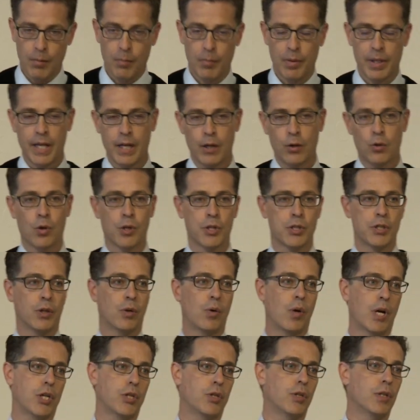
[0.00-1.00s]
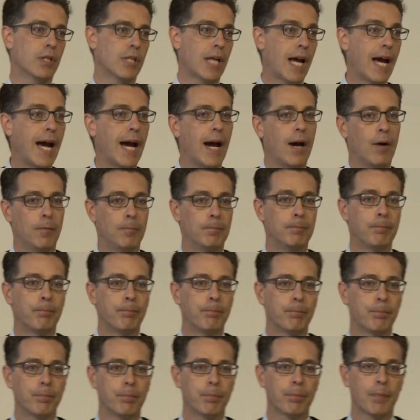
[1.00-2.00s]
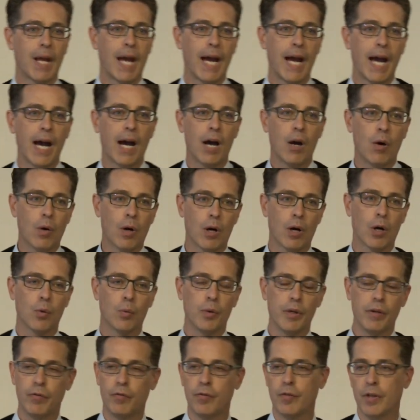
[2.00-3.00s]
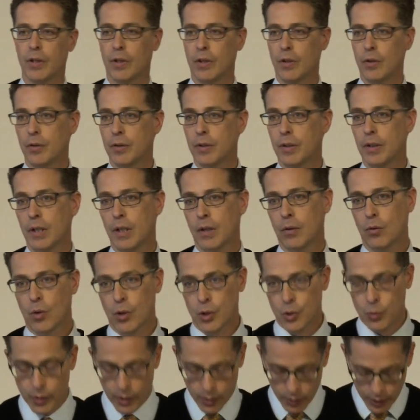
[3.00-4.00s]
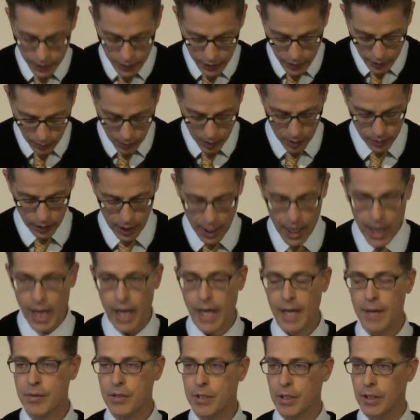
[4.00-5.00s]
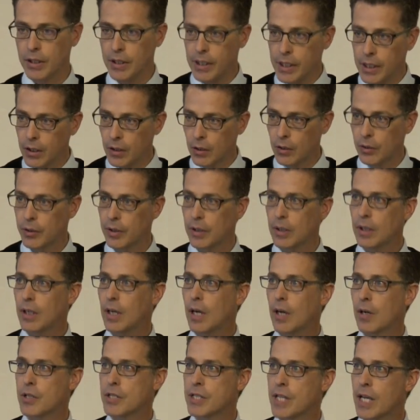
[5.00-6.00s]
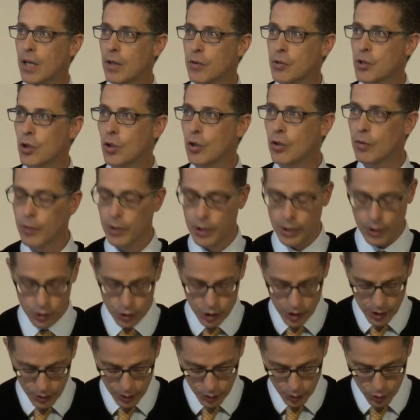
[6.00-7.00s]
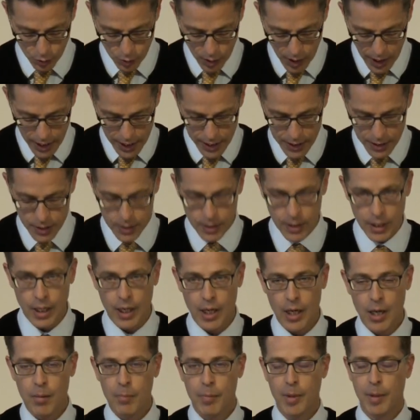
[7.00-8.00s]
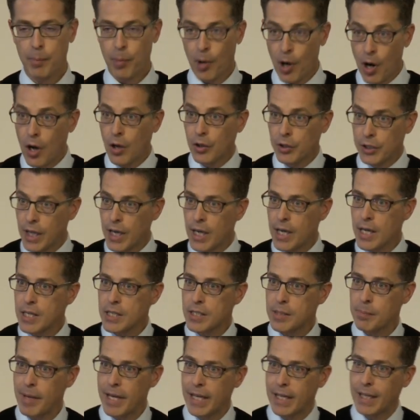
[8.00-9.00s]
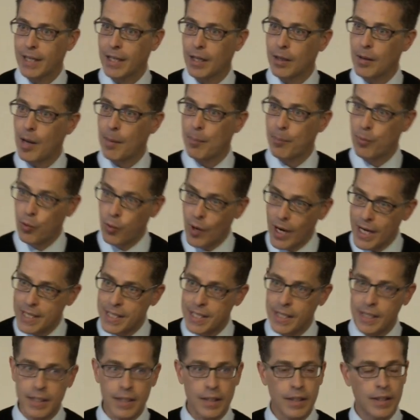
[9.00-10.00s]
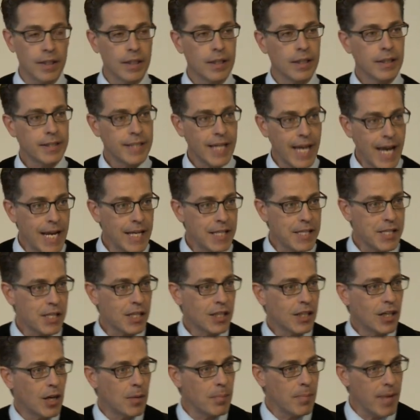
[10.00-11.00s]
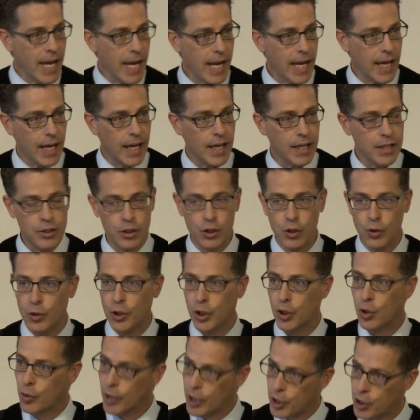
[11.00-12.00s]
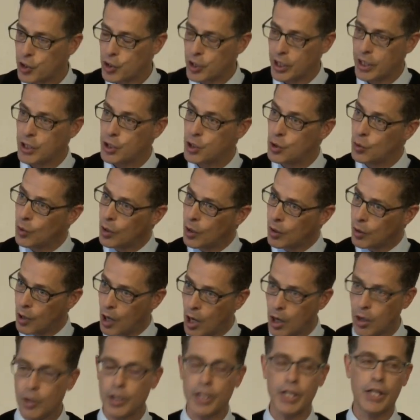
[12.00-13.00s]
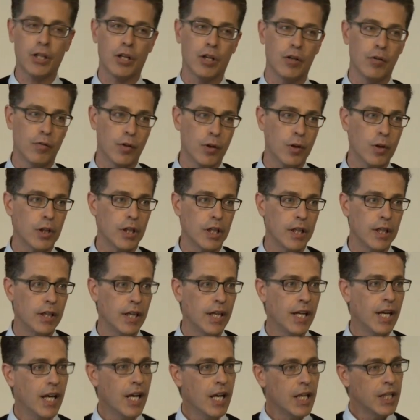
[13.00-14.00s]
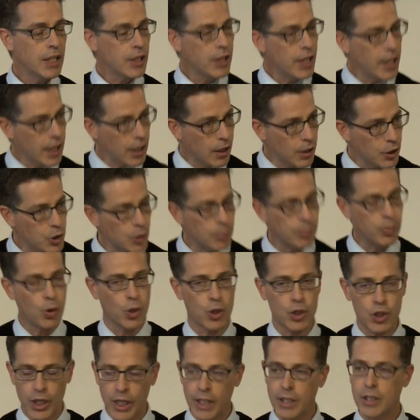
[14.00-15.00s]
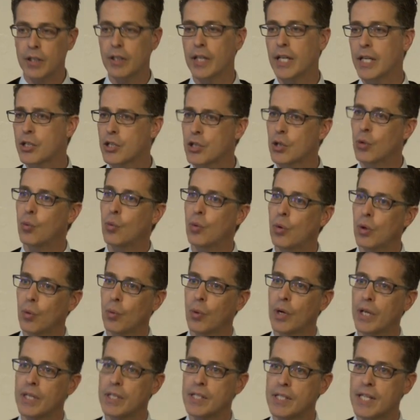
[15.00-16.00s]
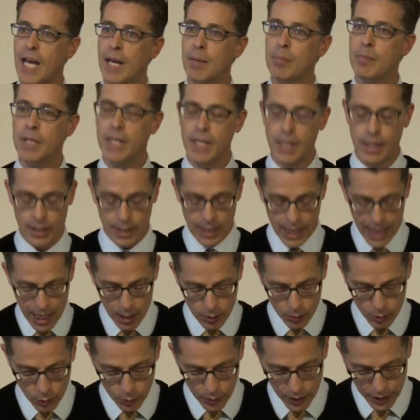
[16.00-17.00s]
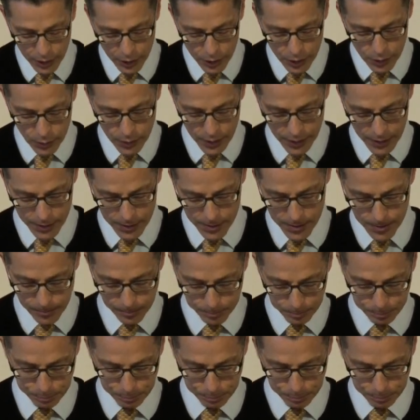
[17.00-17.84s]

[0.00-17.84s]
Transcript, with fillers: But then, of course, the question is how? How are we filled? Of course, we are to give our lives and yield ourselves over to Jesus Christ. But Paul does make it a, a present tense command to the Christians who are already converted that they are to push into this. So, what does that mean? How are we to do this?